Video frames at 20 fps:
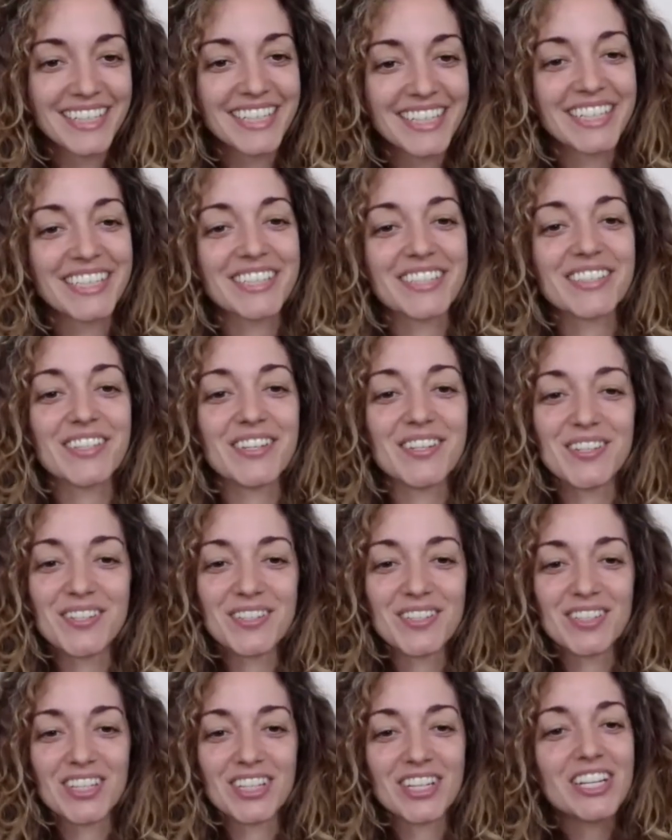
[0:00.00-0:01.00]

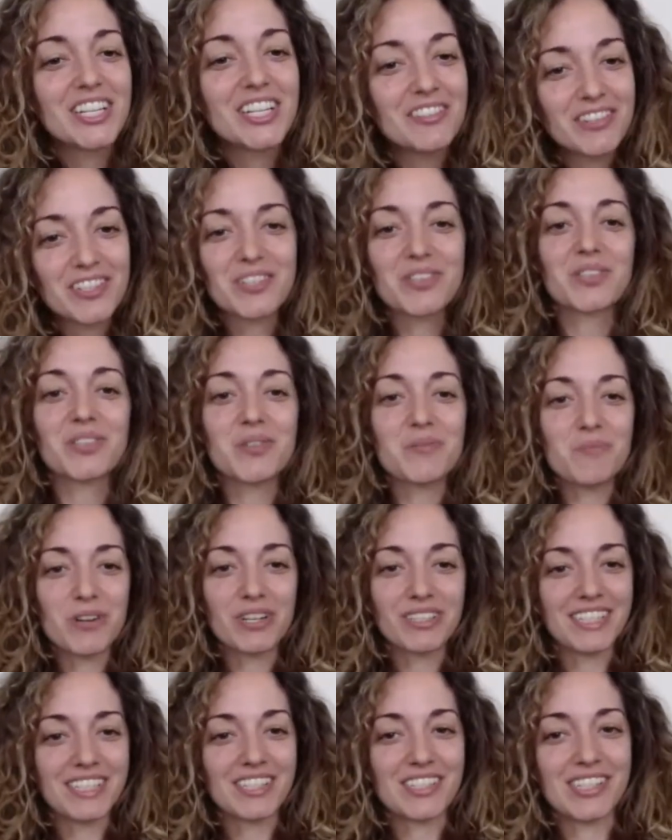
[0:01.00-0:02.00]
So they're individual support
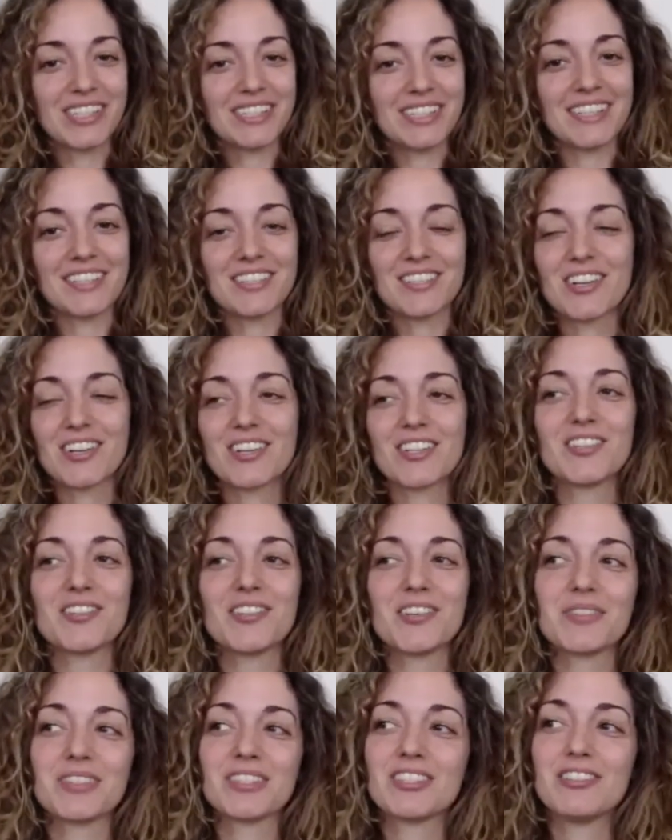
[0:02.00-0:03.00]
sessions I started doing
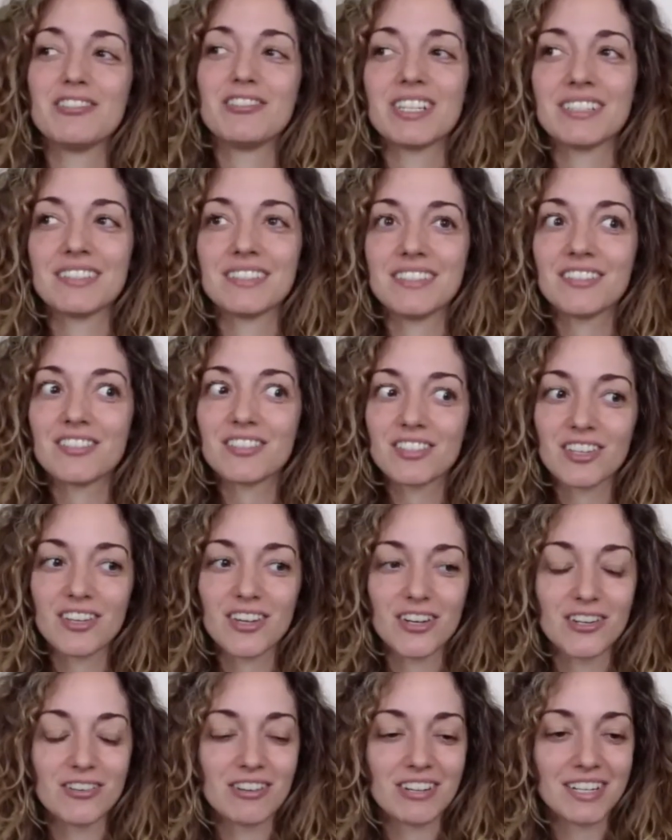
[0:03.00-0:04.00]
with students years
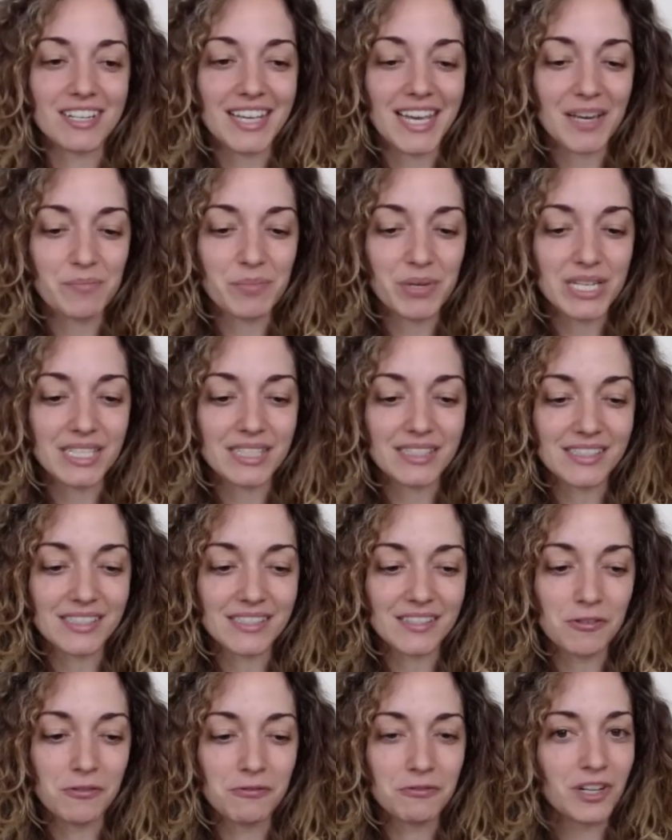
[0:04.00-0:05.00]
ago on campus
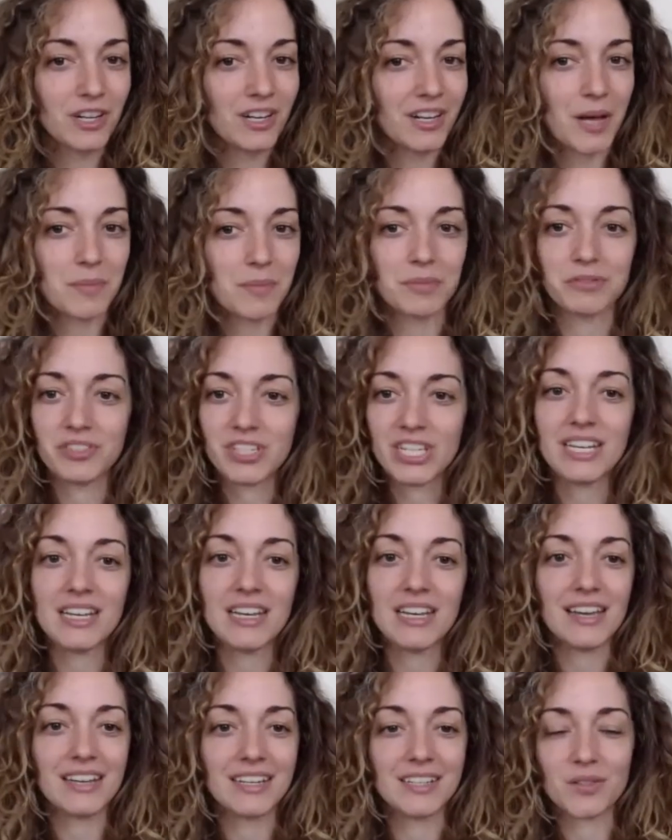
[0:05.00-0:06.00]
over a cup of
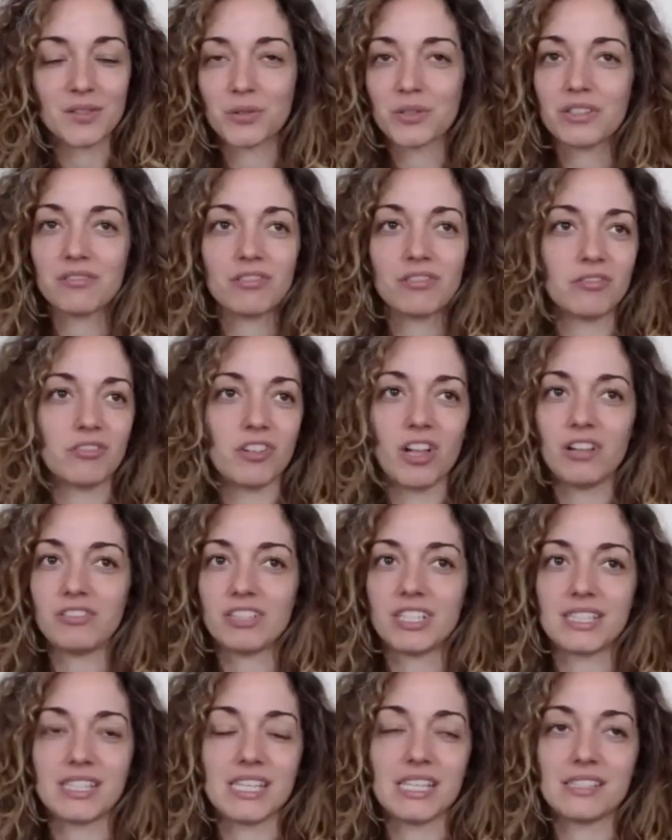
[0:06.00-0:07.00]
tea, and it sort of evolved
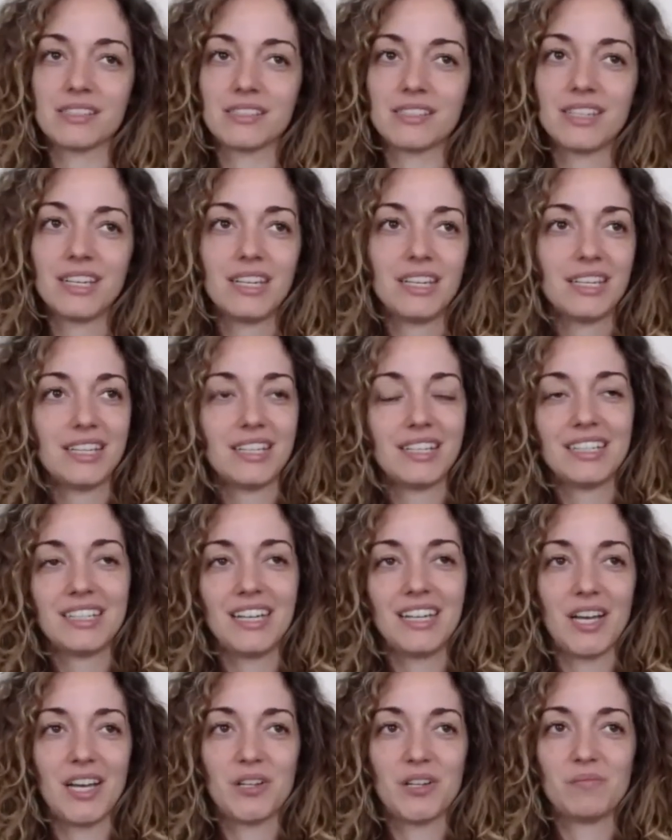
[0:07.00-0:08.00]
as this
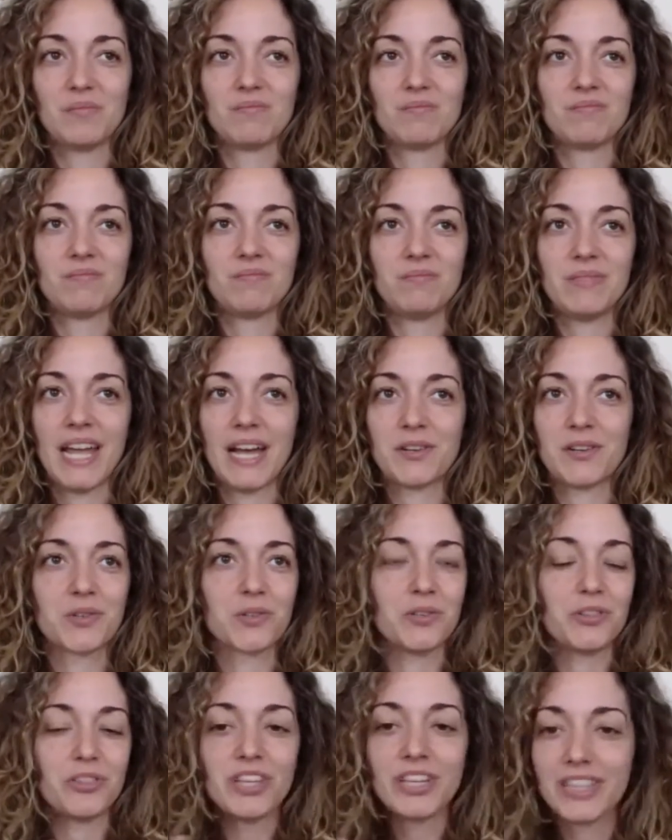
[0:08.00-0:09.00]

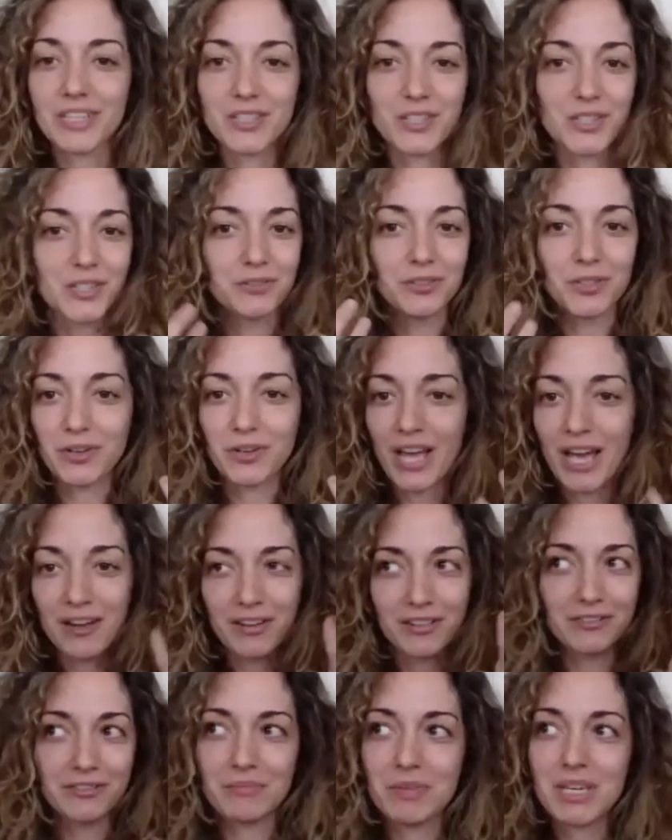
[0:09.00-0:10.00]
natural thing that just flowed out
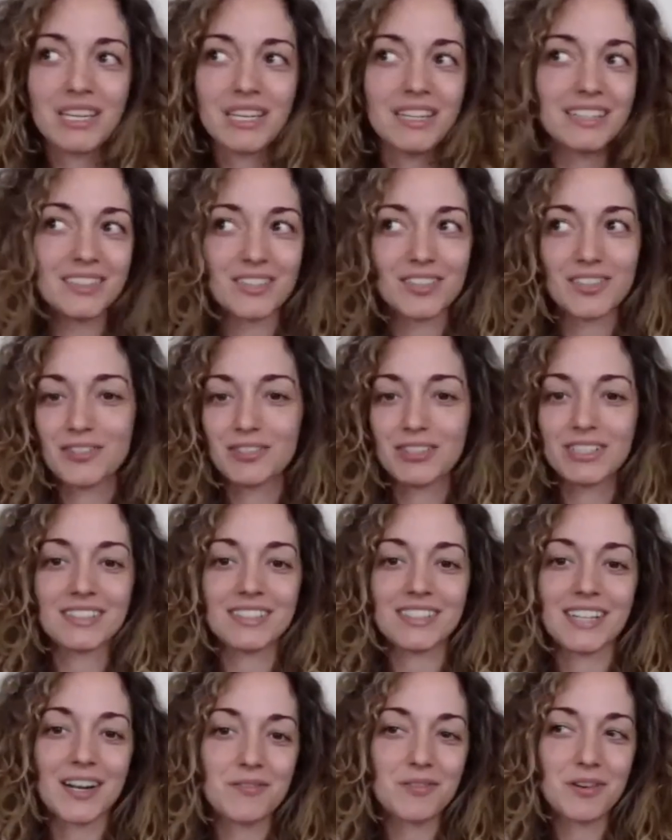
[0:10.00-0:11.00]
of me and students
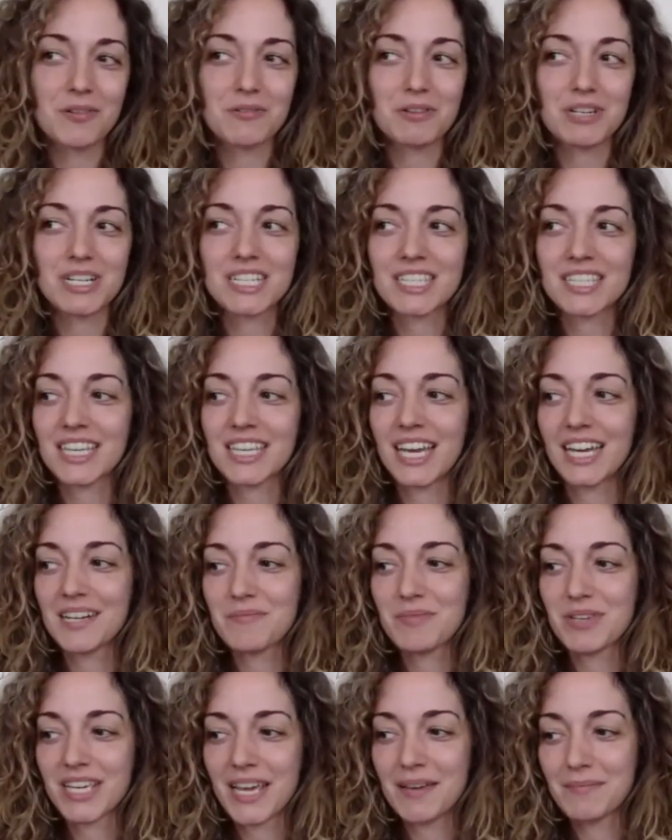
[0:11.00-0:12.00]
that I work with, and it
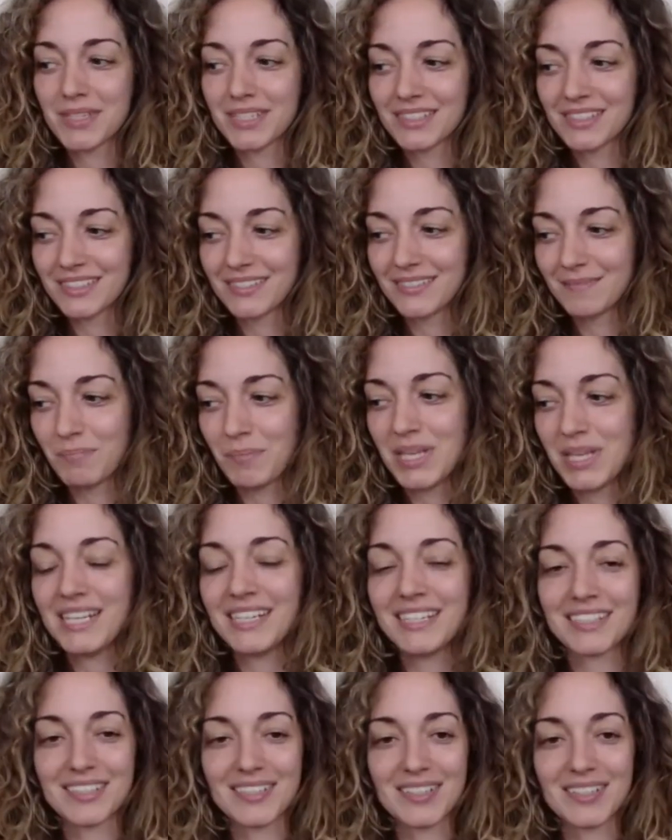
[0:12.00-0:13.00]
became this mini
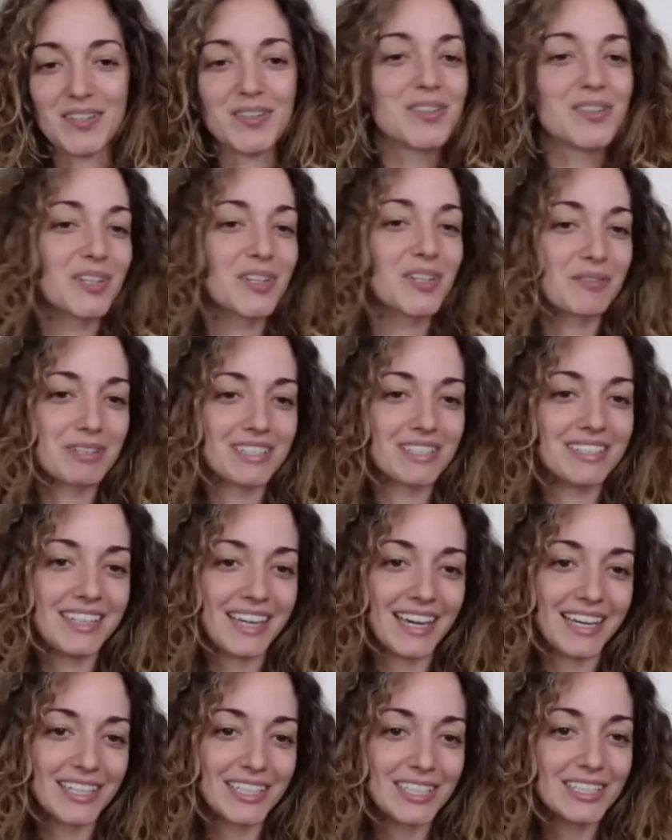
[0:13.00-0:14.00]
institution within
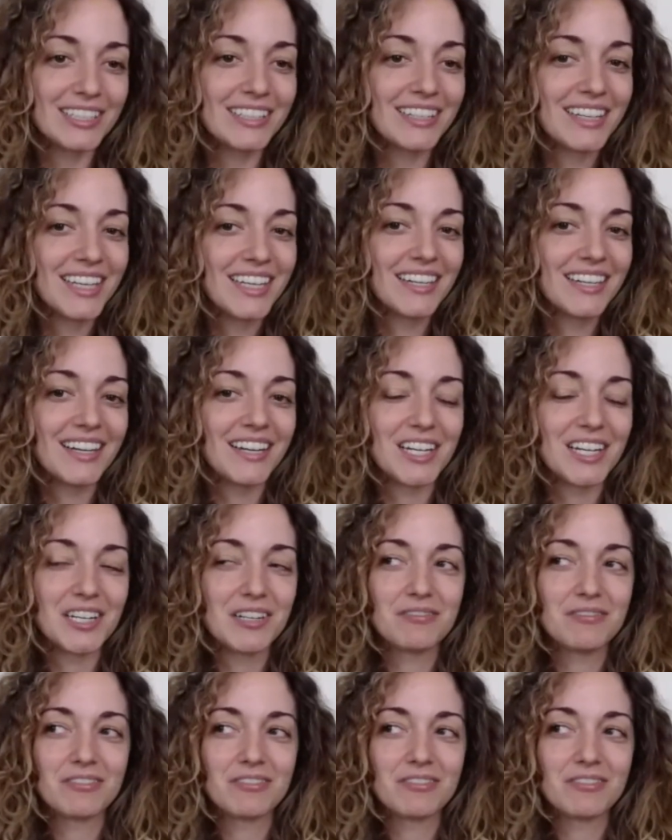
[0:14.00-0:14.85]
Yale of